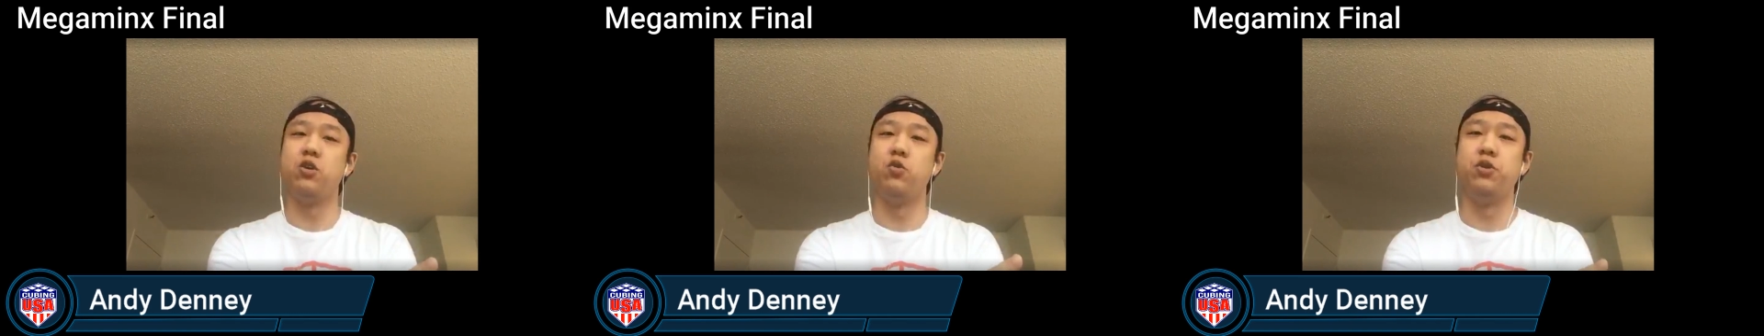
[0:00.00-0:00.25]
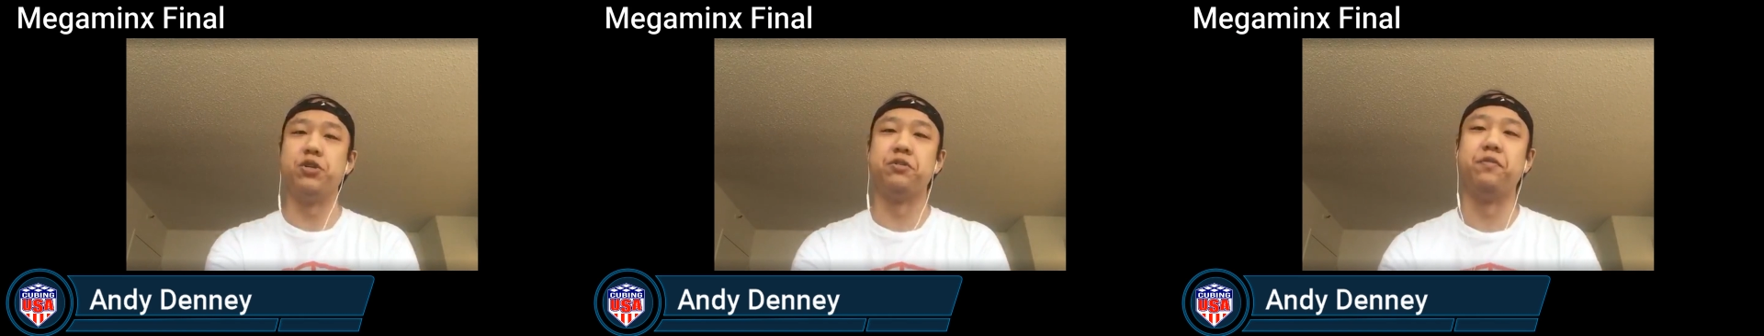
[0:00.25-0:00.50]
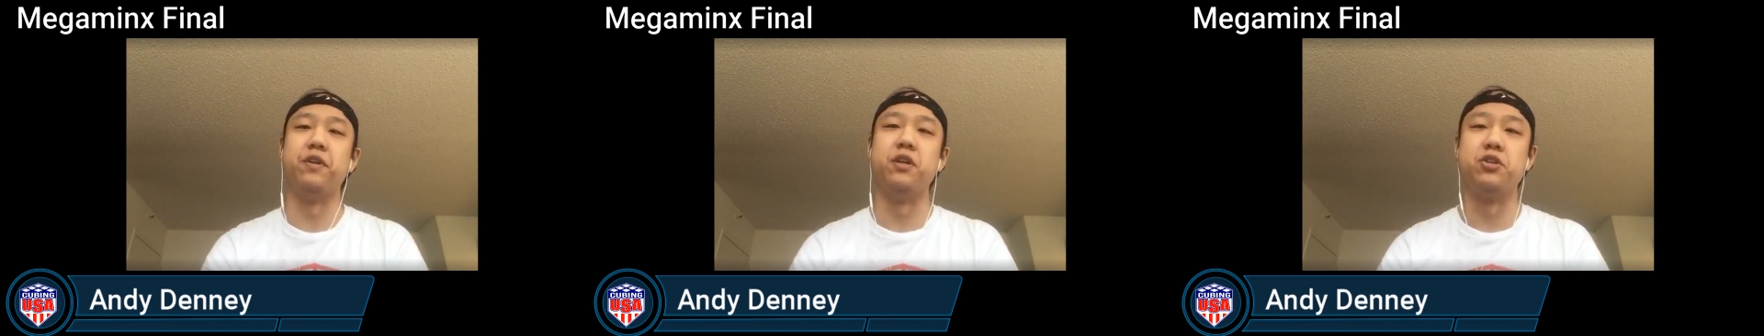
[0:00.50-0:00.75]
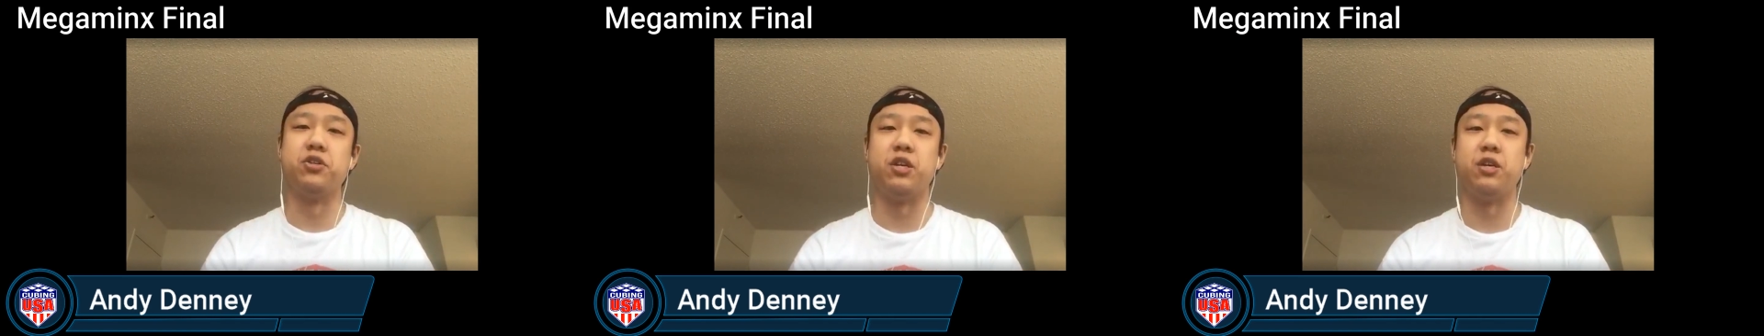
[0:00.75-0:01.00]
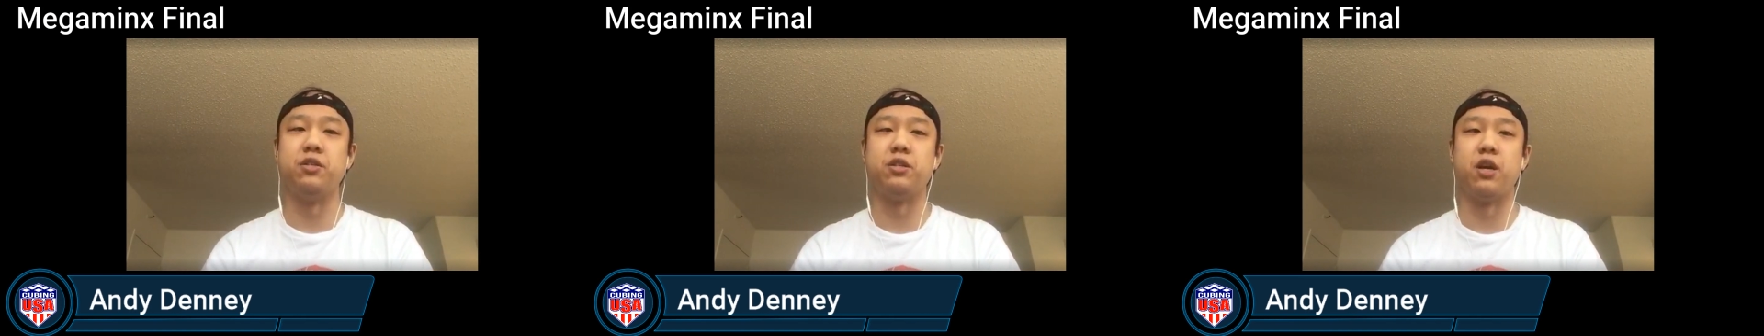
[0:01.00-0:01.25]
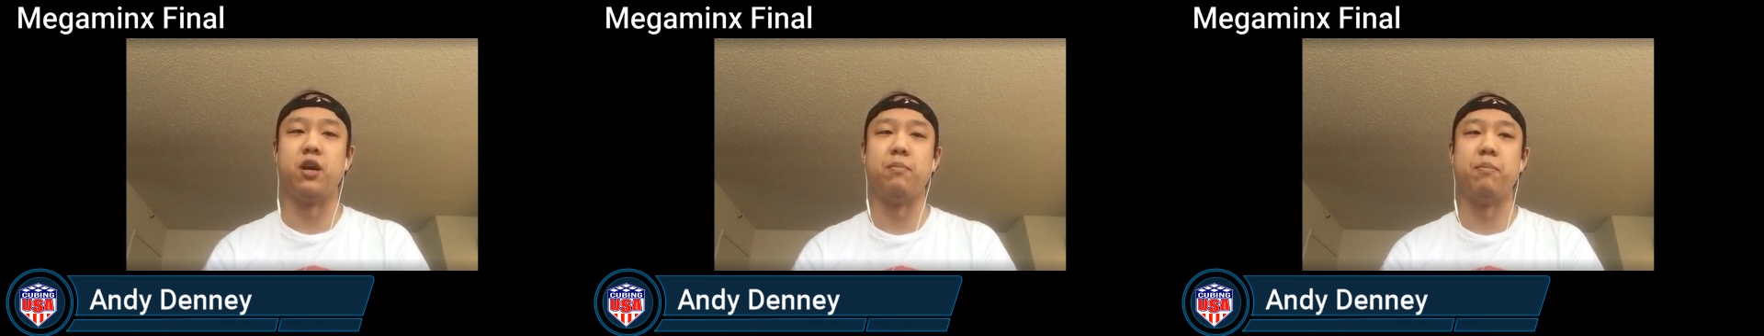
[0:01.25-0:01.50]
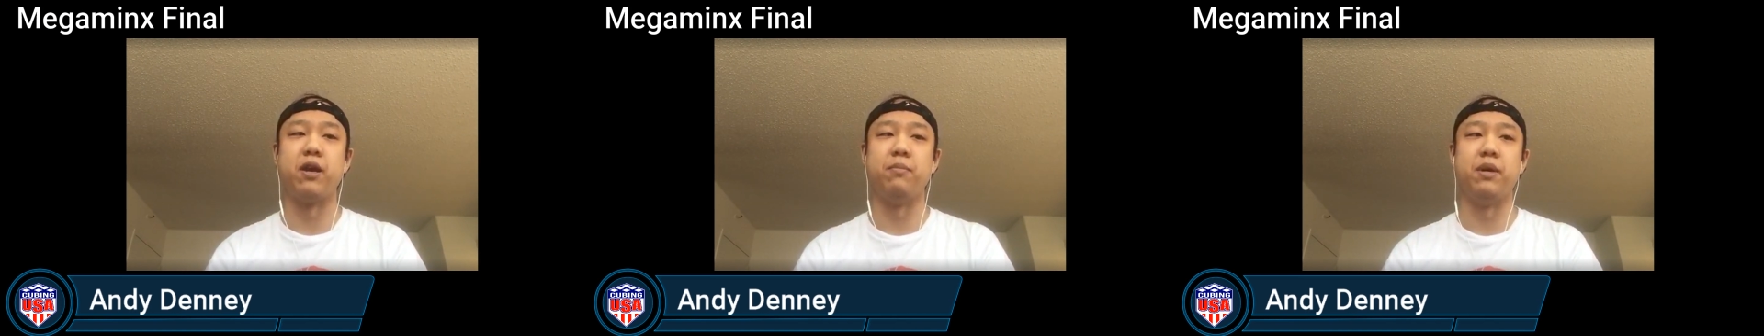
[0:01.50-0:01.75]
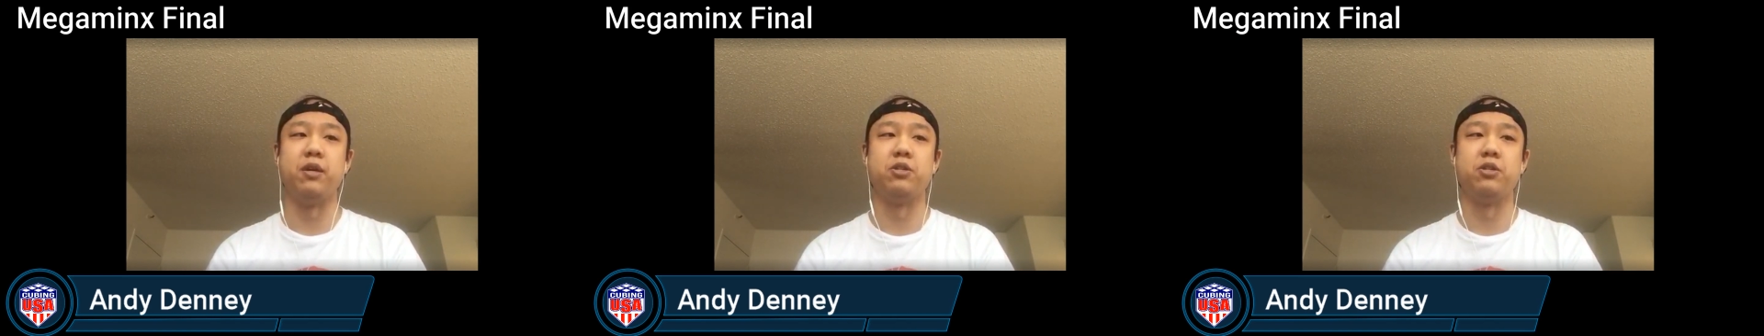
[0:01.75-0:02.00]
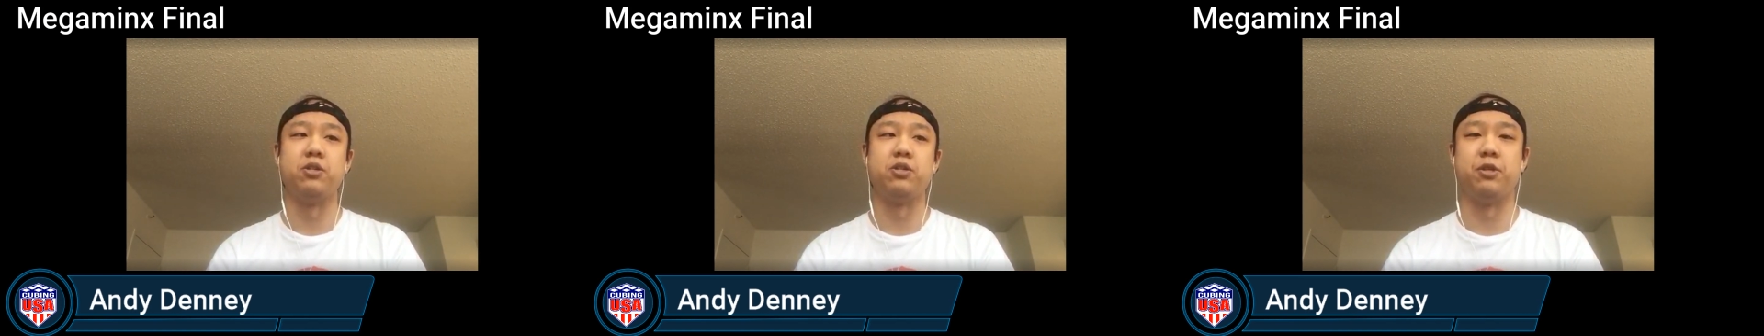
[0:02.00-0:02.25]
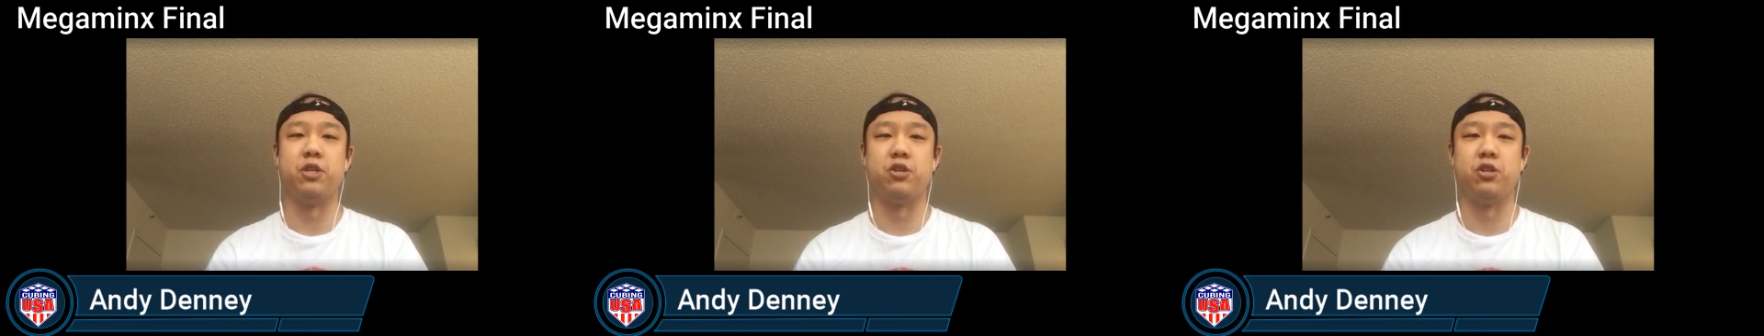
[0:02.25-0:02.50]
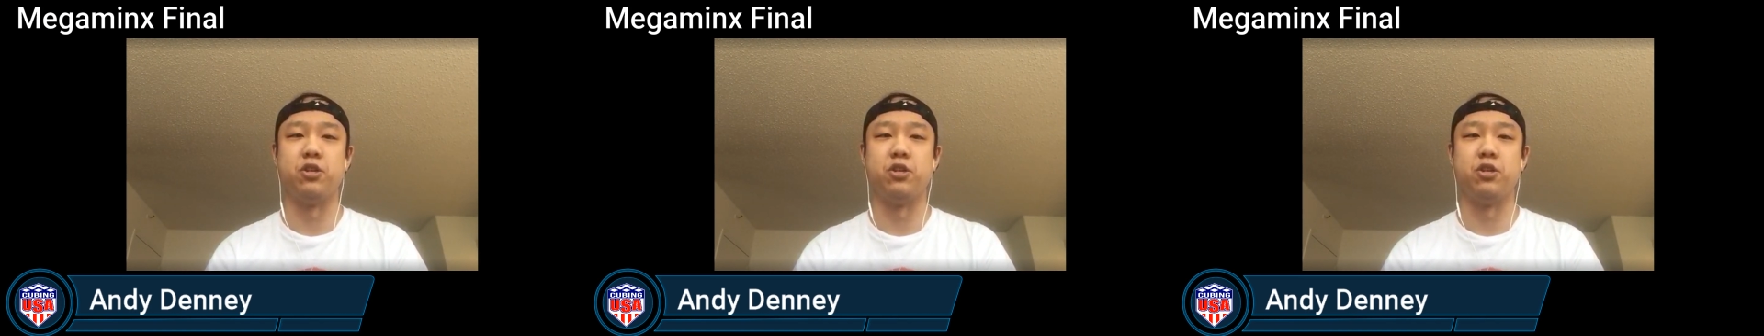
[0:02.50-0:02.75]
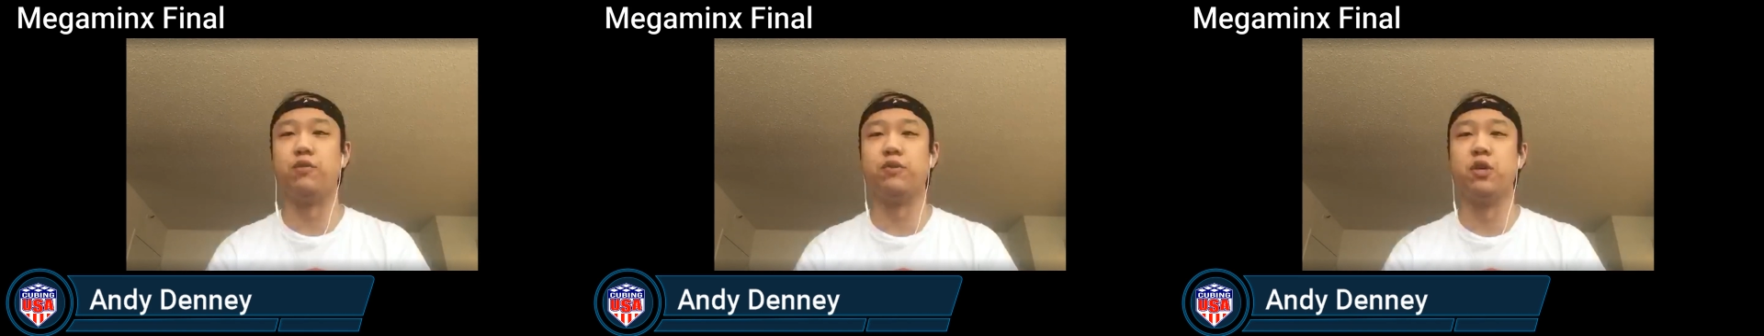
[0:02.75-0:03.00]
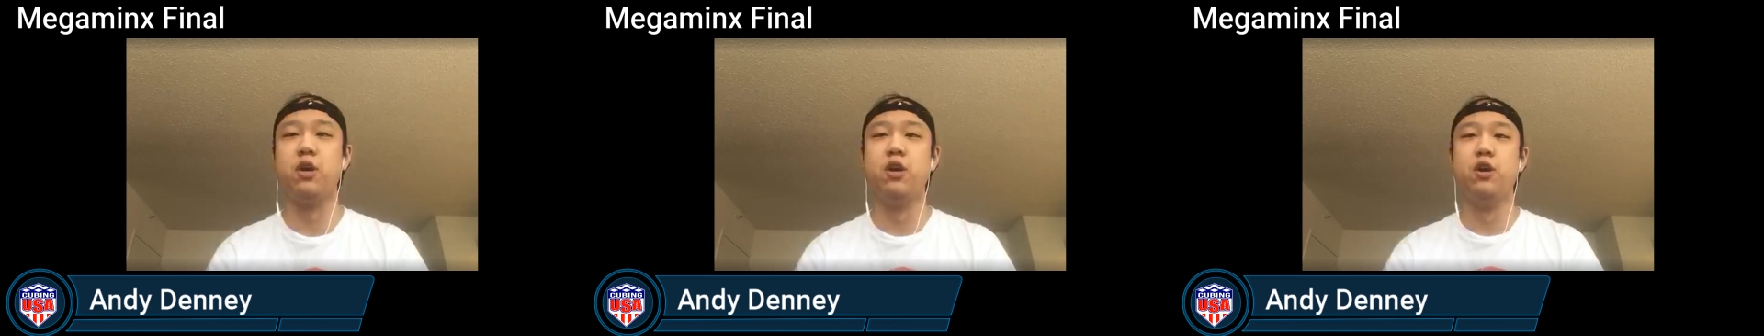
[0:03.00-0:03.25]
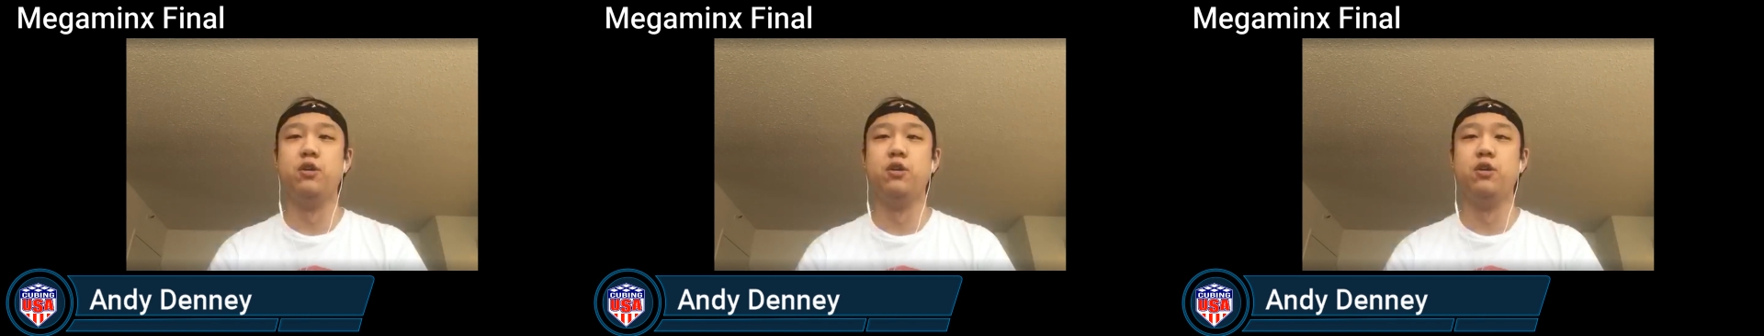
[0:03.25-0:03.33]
who just finished his Megaminx competition solves.